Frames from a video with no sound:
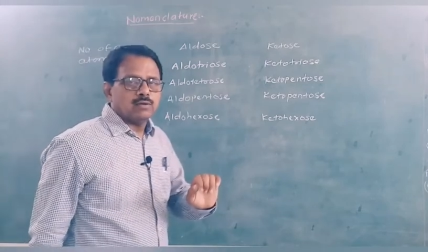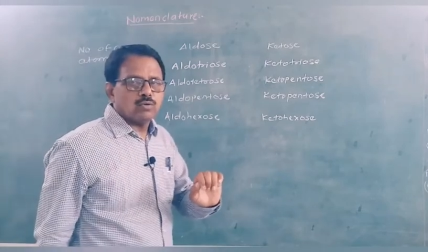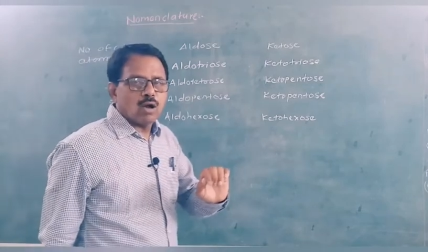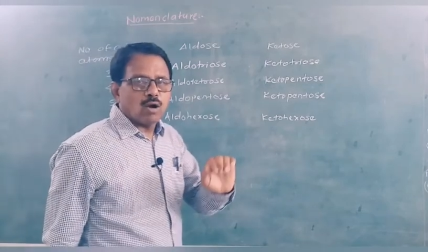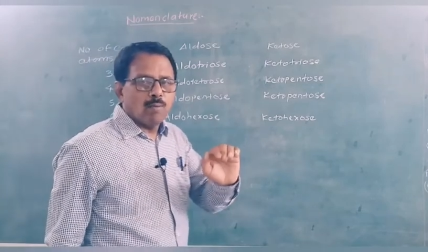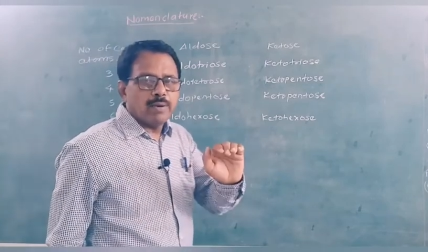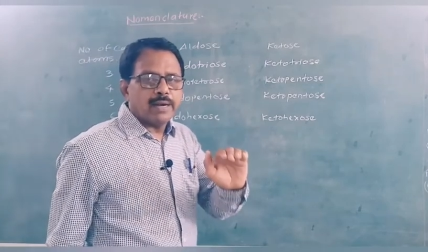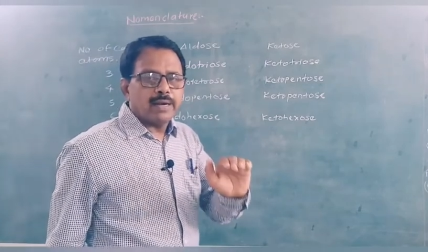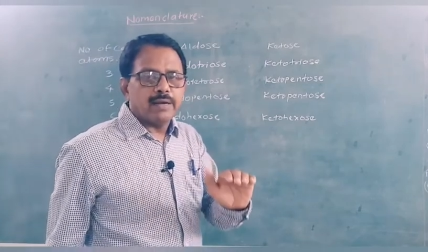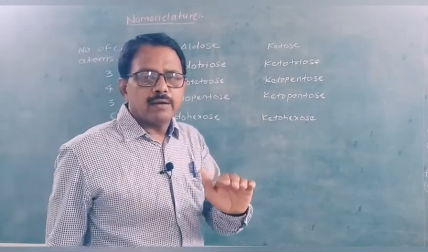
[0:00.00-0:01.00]
We have
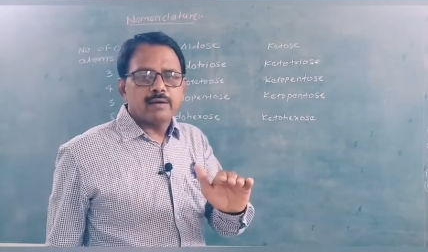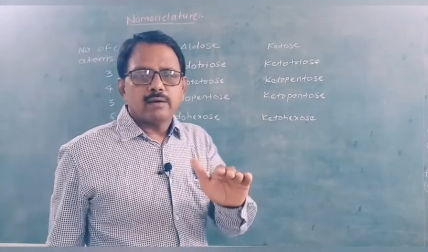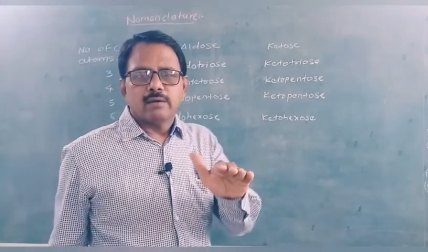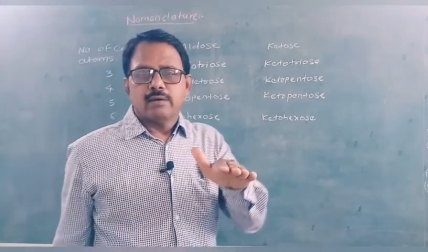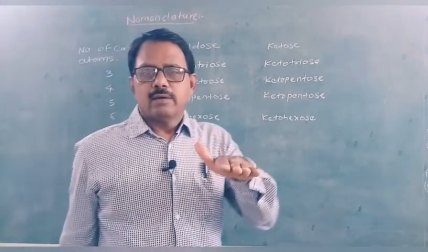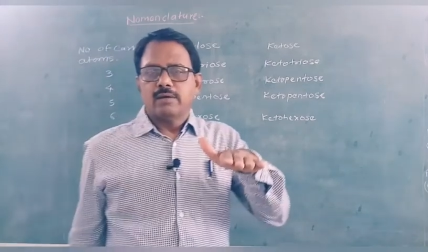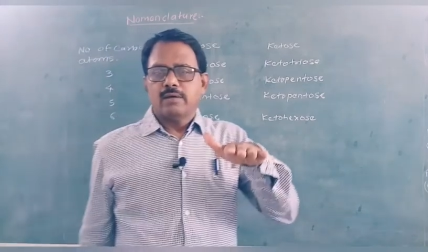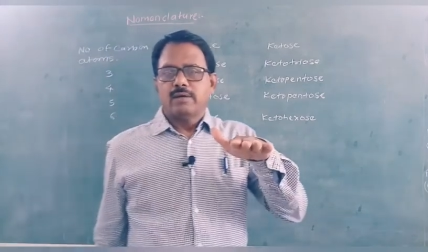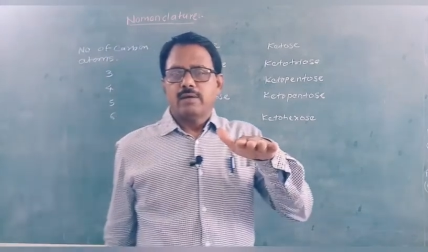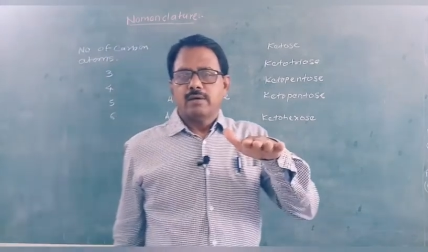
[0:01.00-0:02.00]
completed
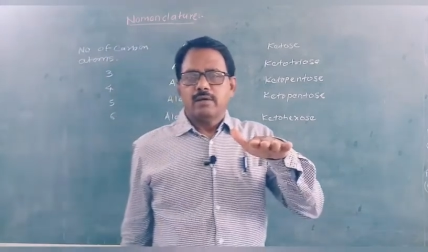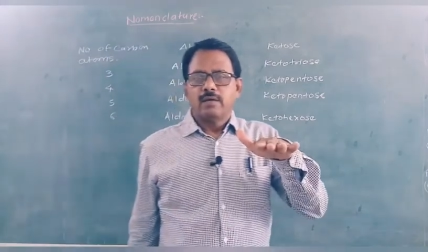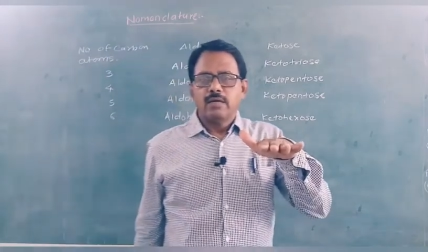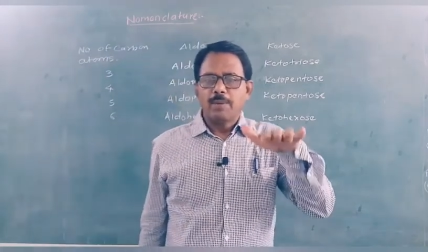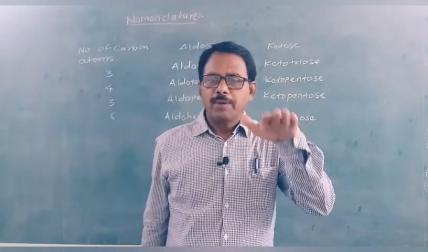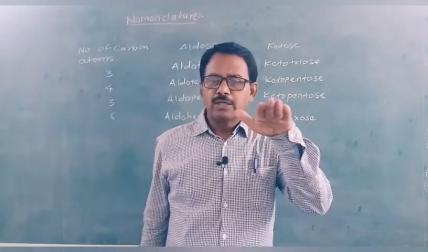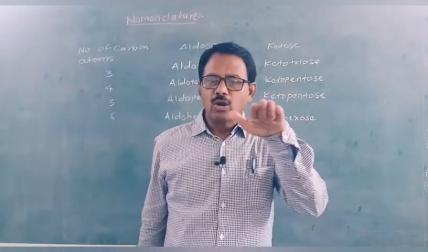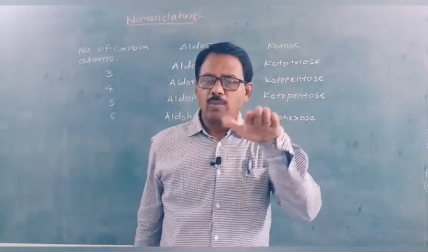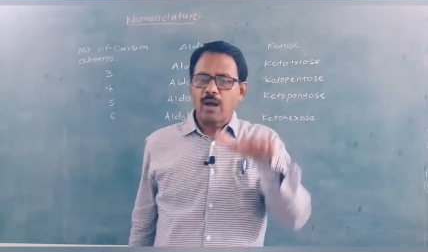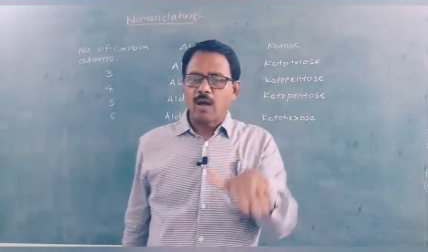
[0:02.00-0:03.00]
definition
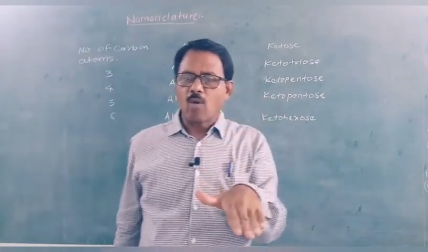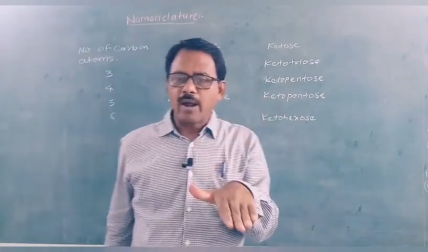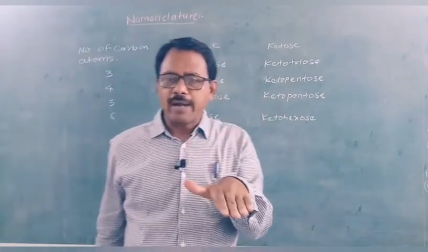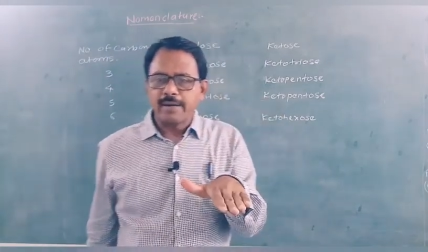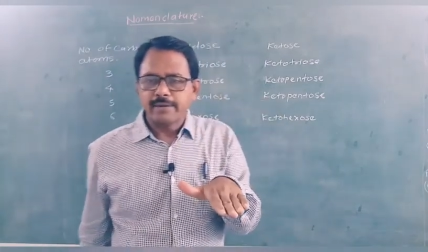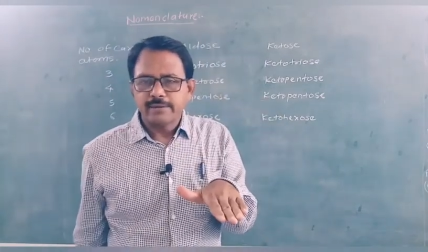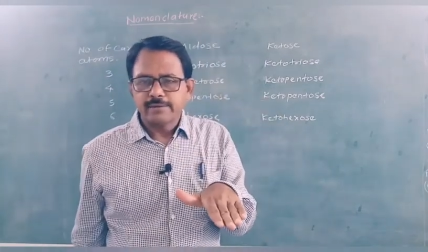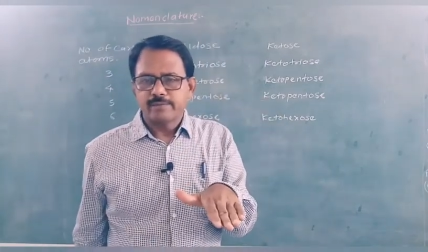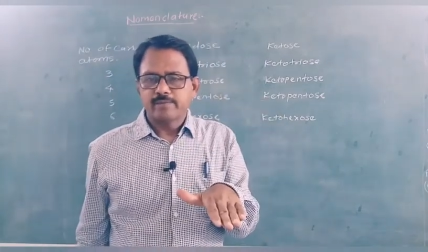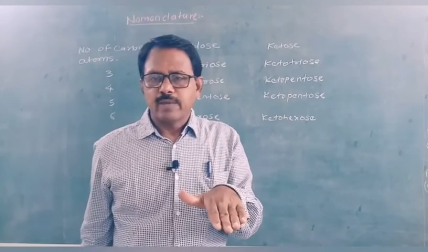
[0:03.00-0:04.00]
of carbohydrate
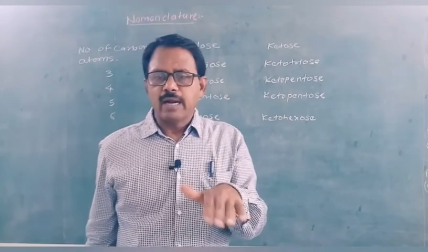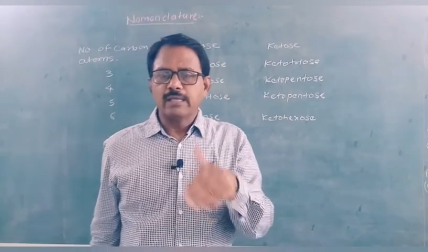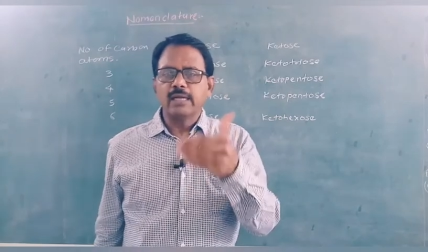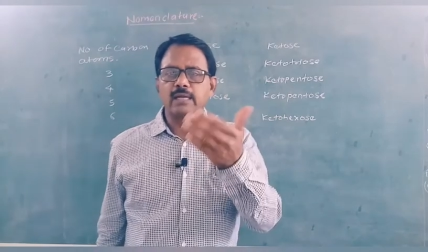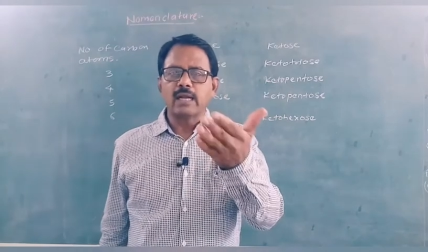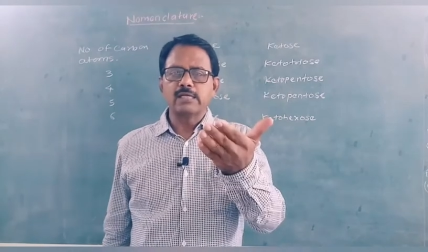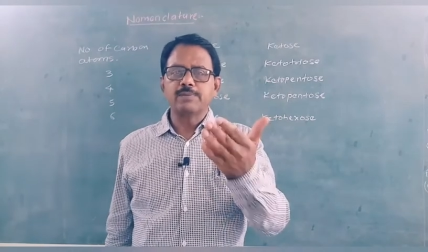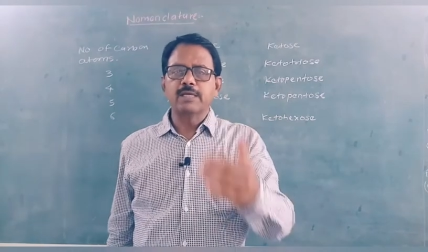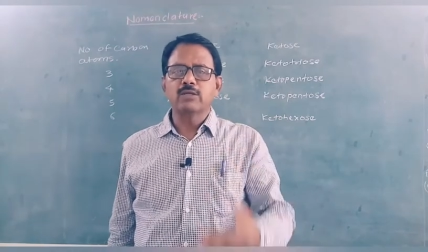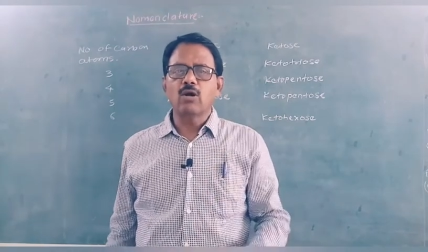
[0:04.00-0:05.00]
and then
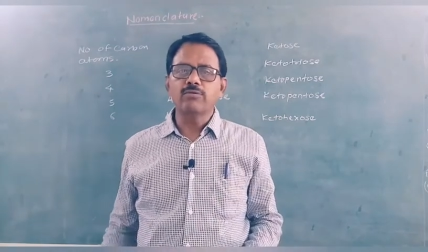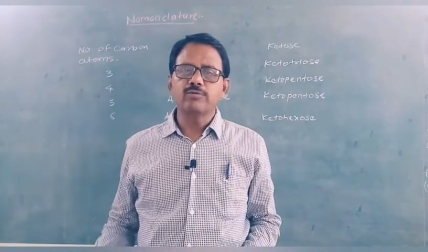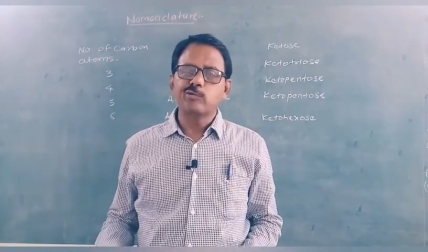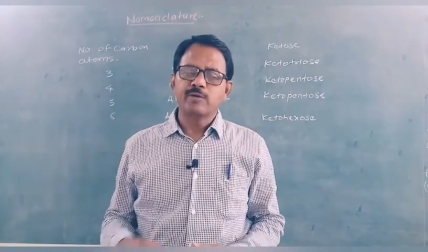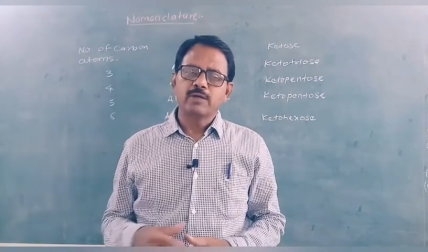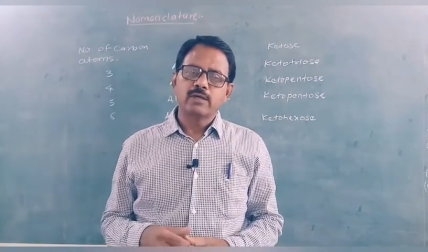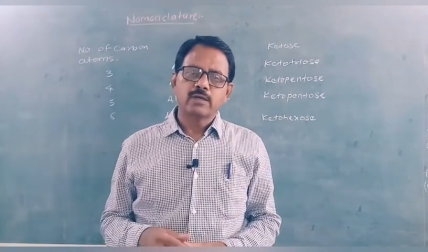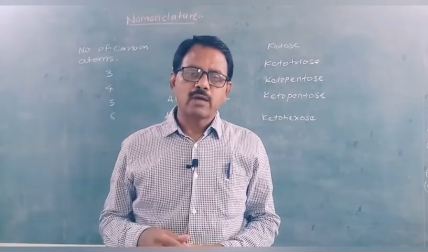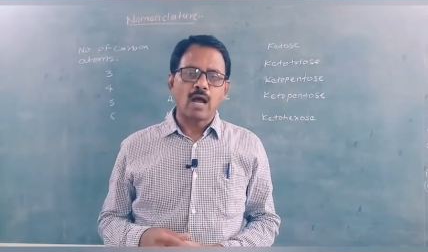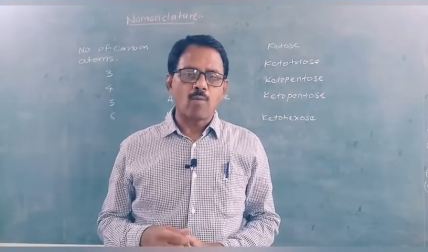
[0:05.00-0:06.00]
classification of
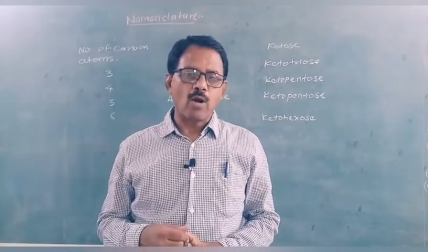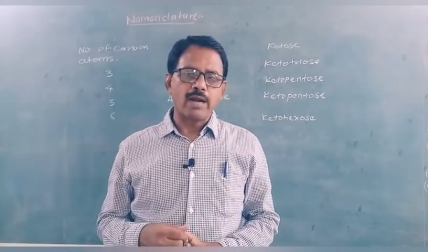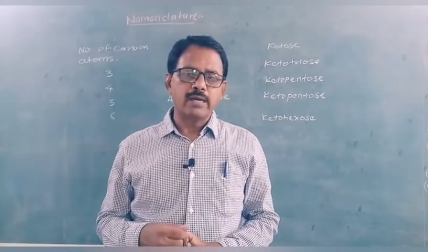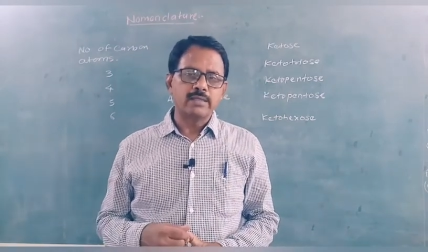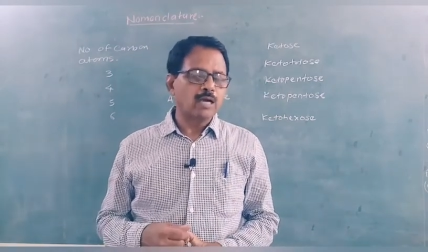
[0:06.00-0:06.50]
carbohydrate.